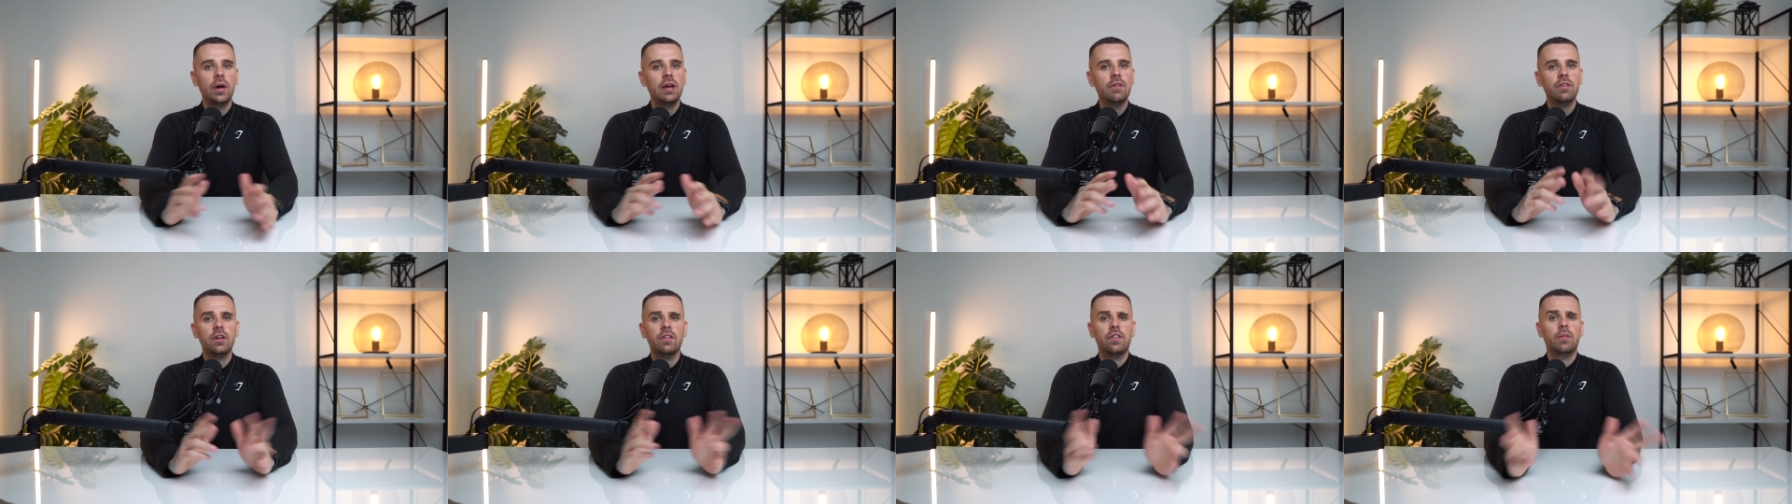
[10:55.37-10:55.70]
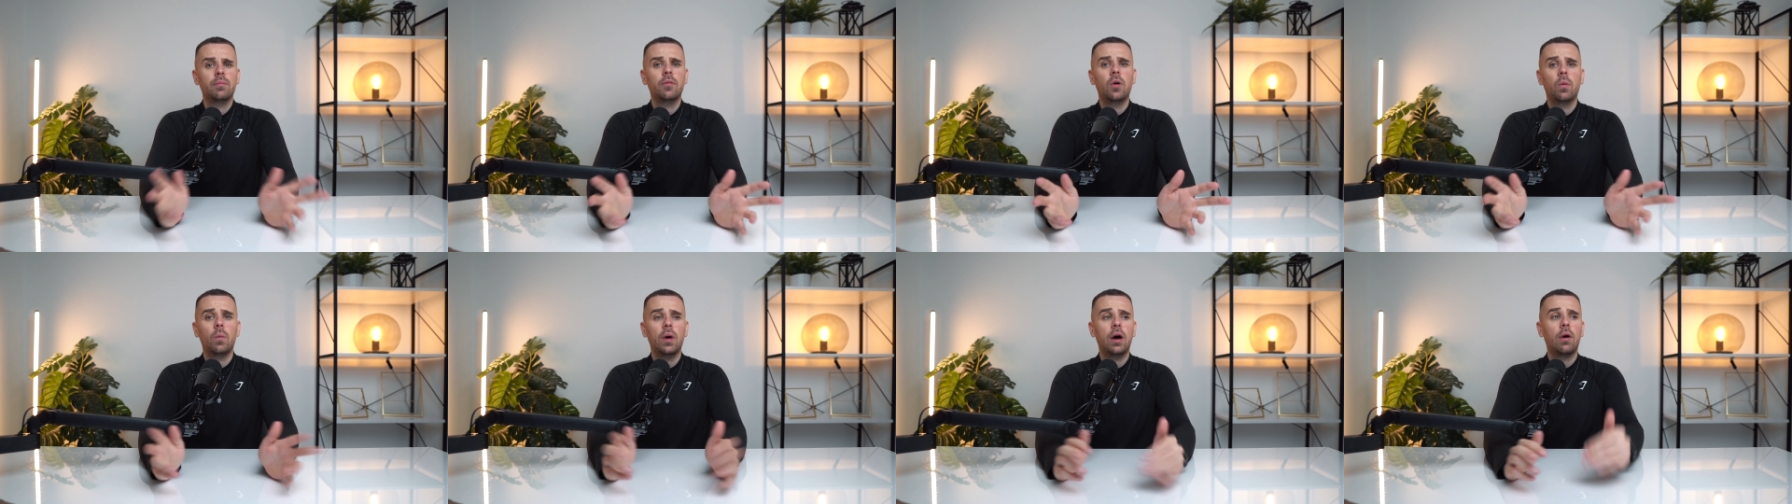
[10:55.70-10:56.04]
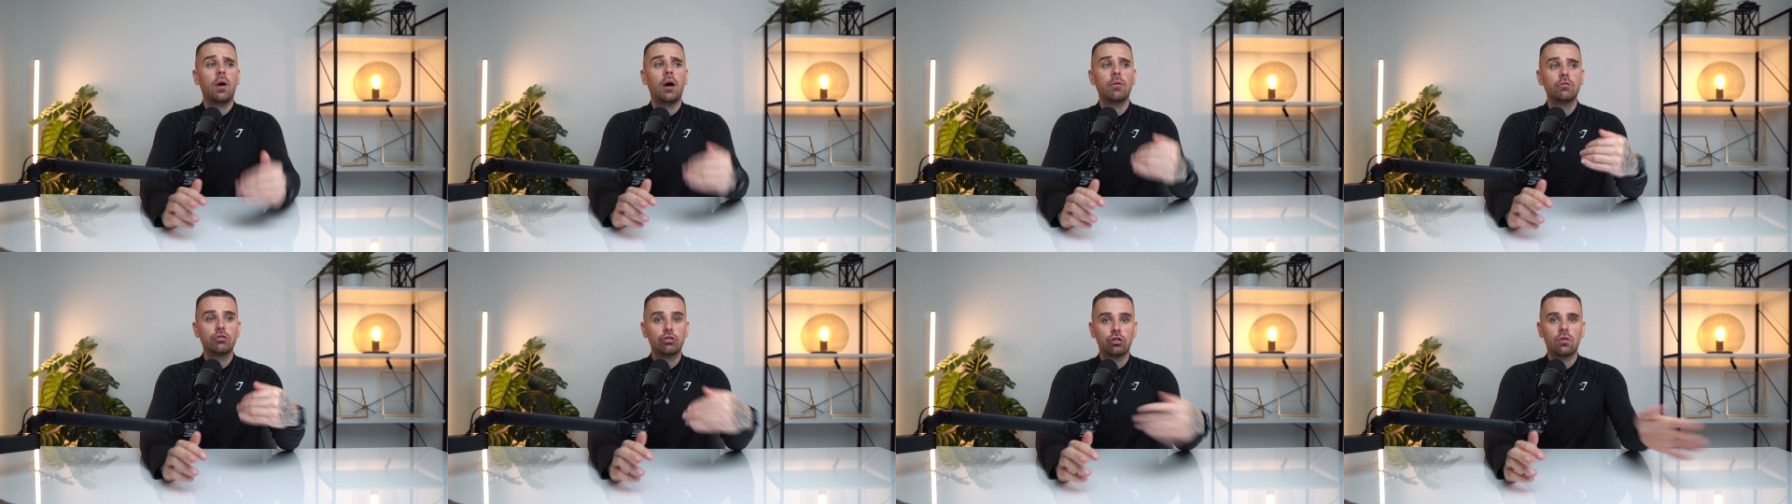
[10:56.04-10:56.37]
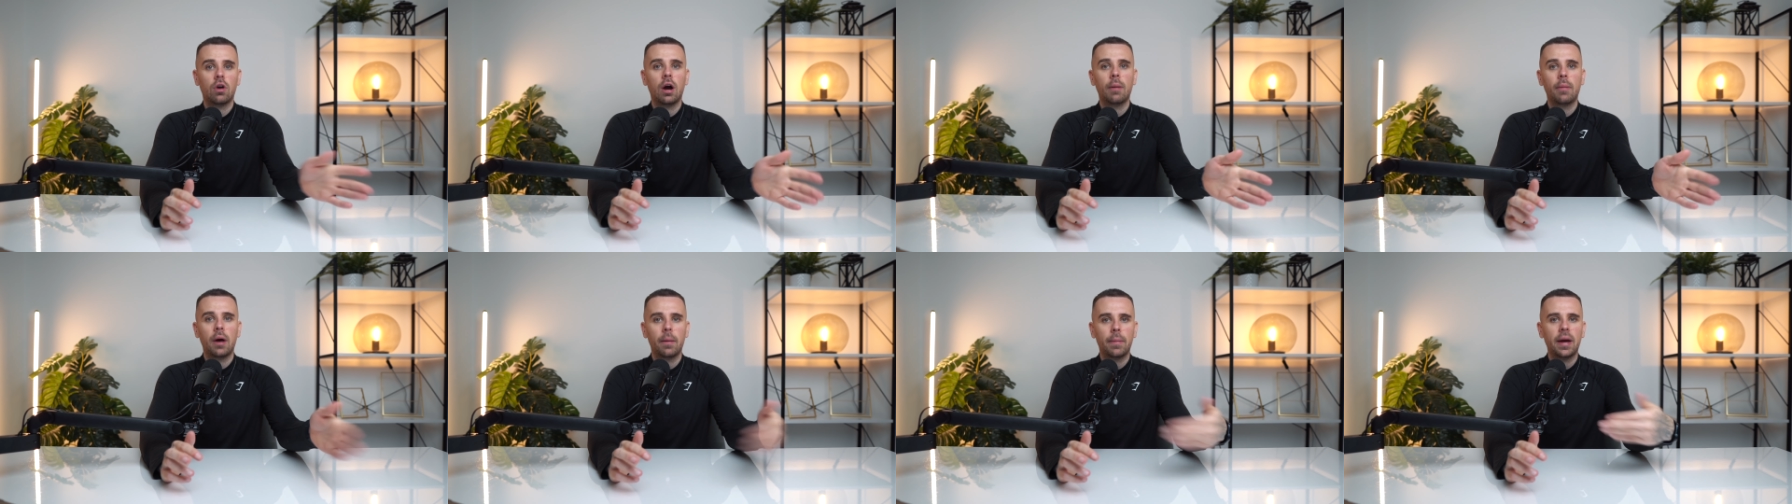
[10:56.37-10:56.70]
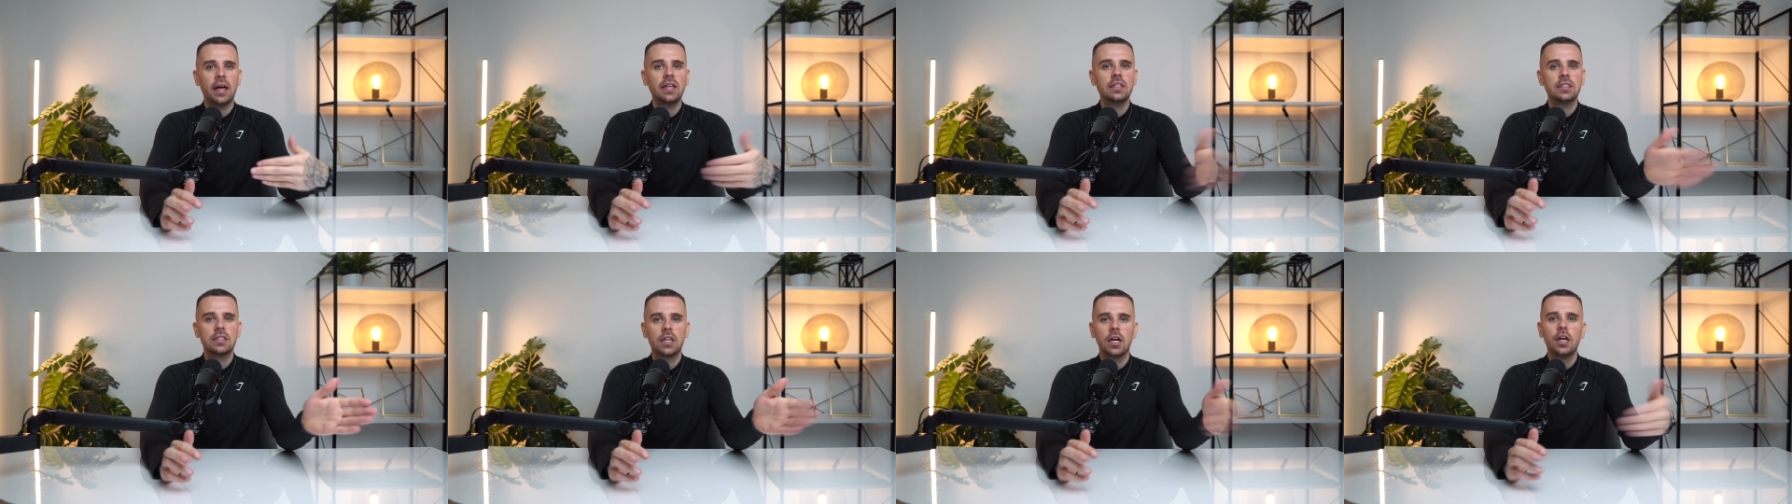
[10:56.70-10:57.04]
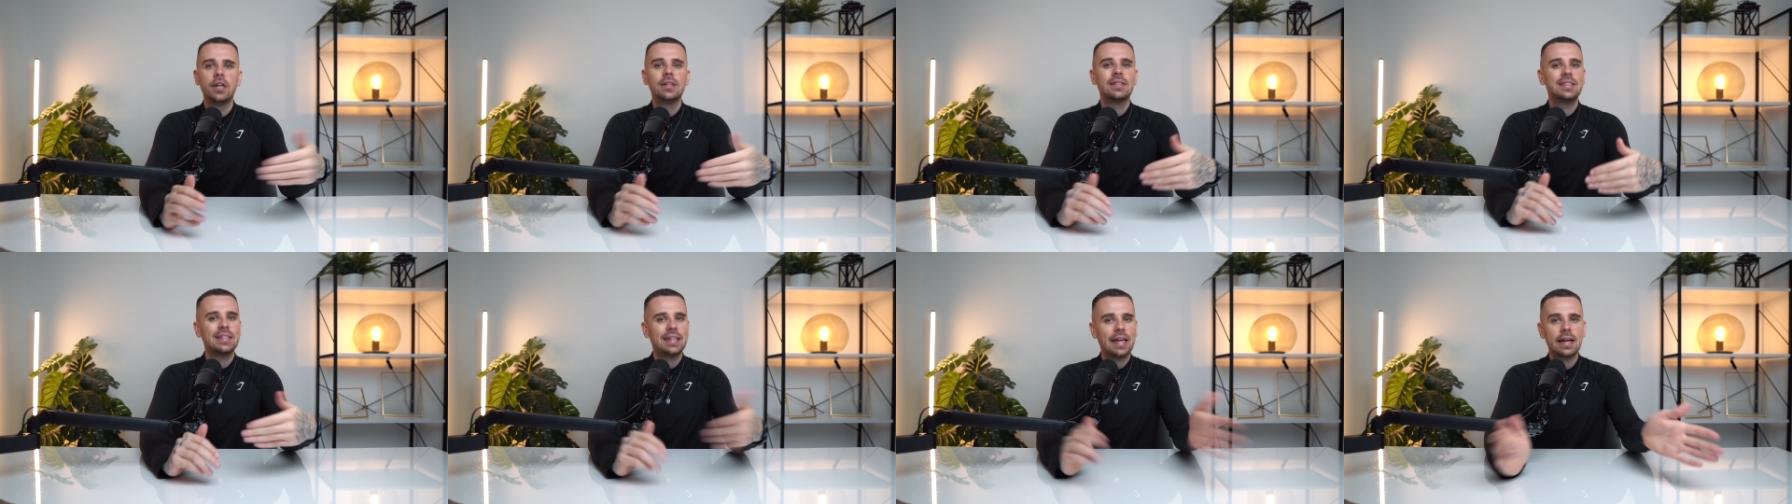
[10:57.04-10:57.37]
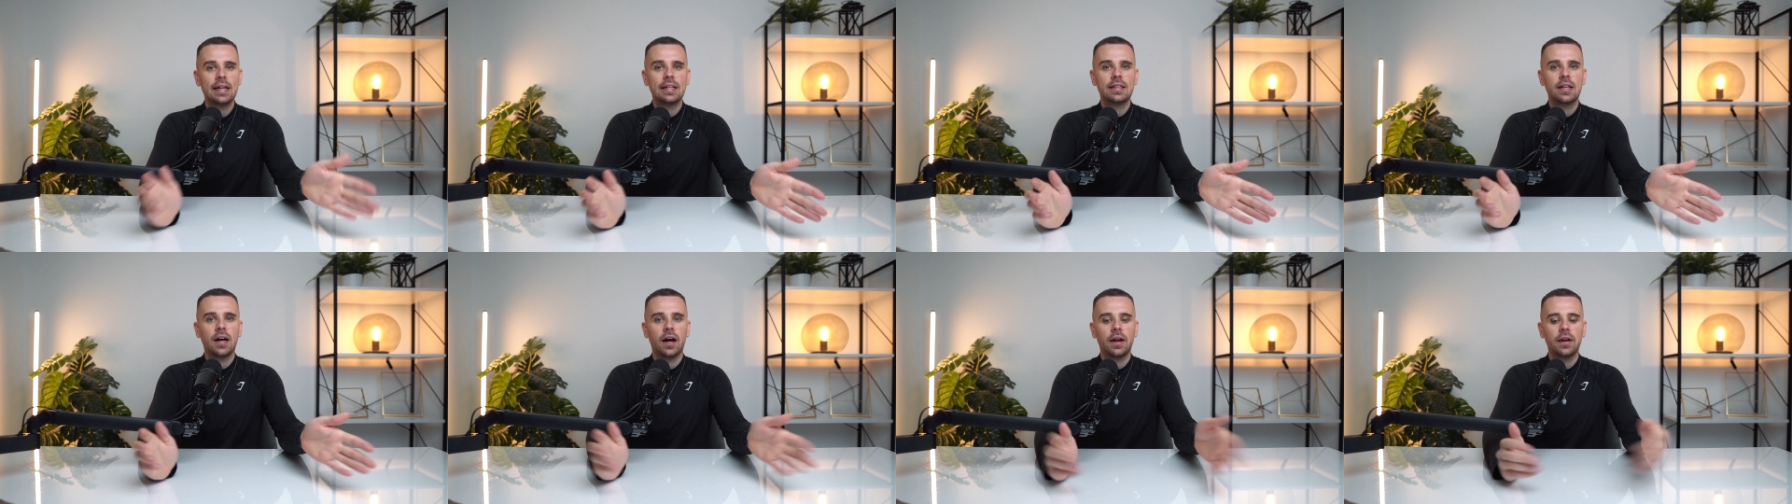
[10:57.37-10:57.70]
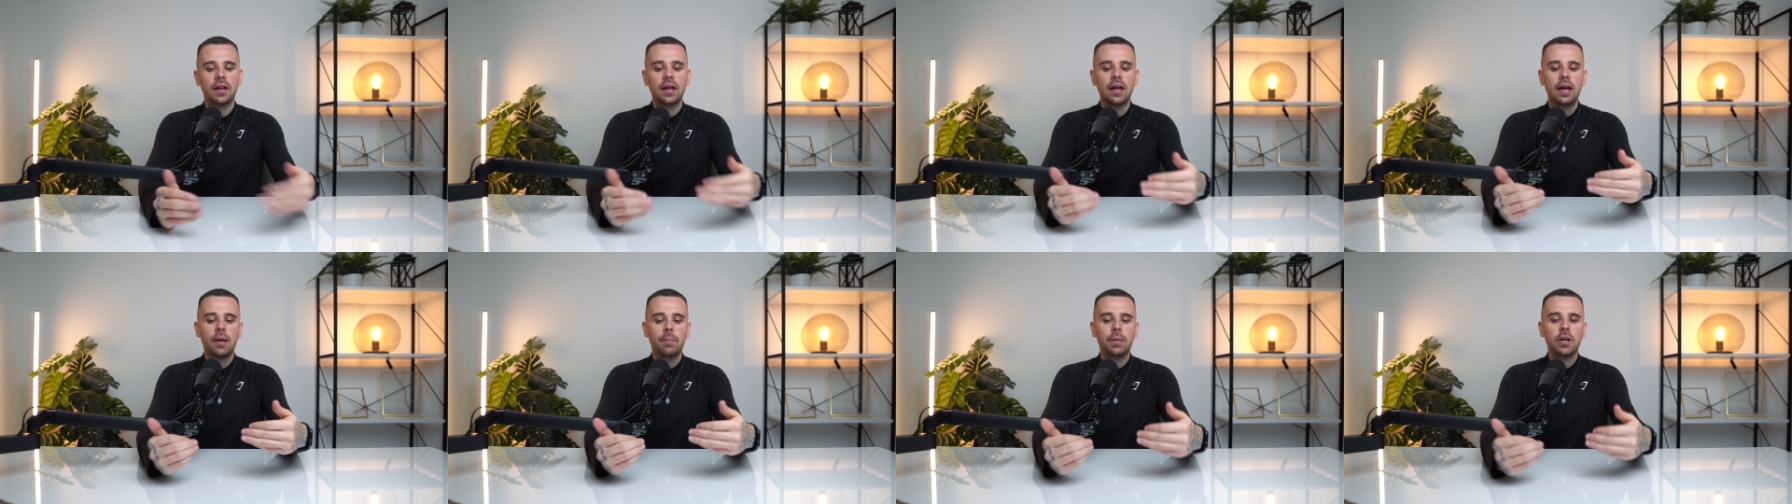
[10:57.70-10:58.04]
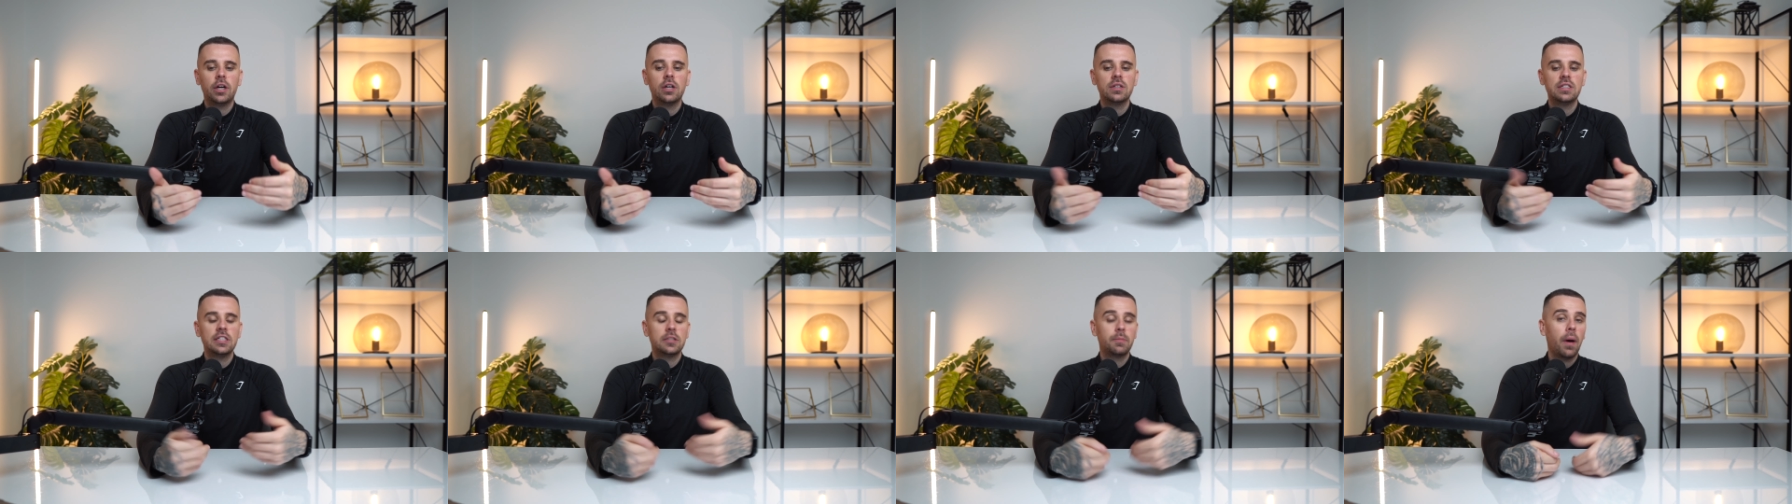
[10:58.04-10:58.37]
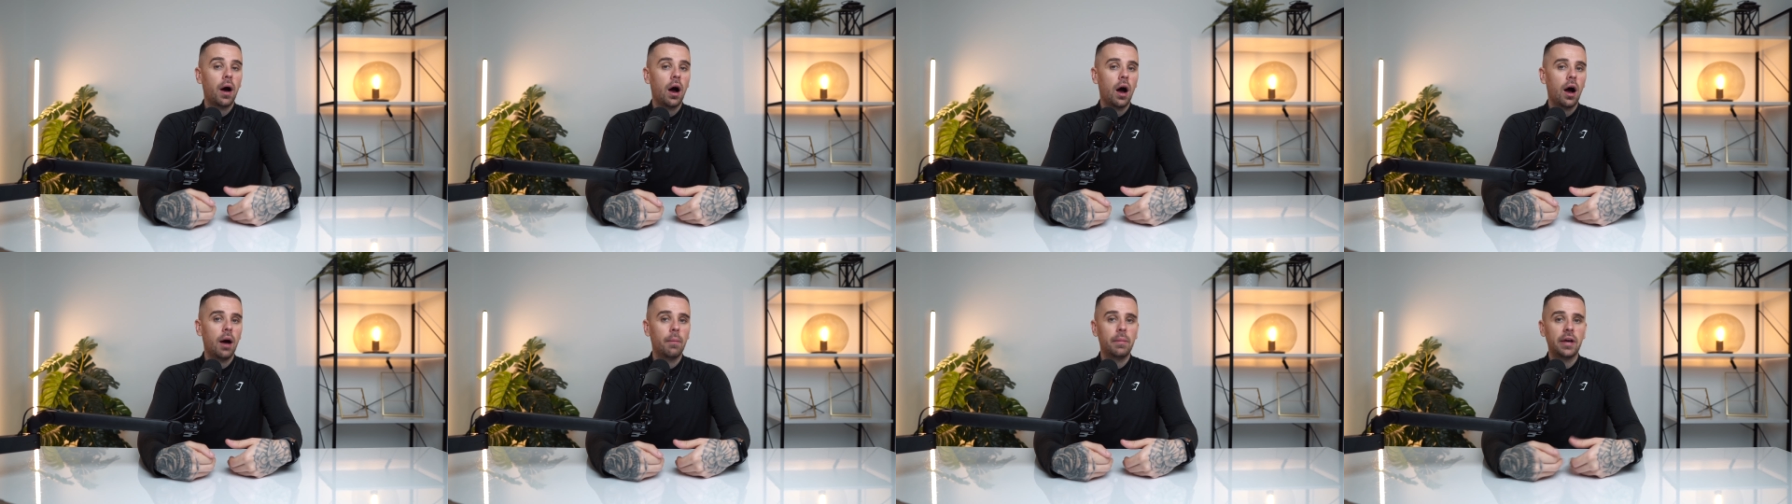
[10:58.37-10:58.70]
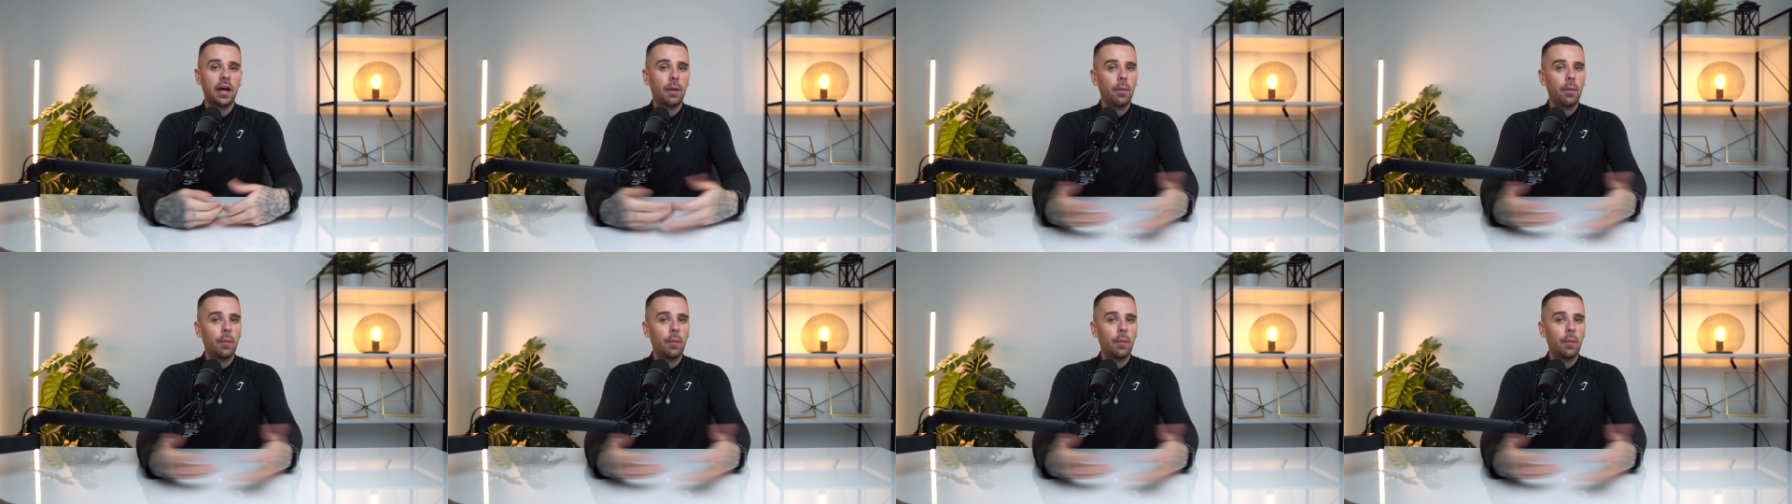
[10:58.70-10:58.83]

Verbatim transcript: Even if I'm not well, I would try my best to get it done because it's part of me.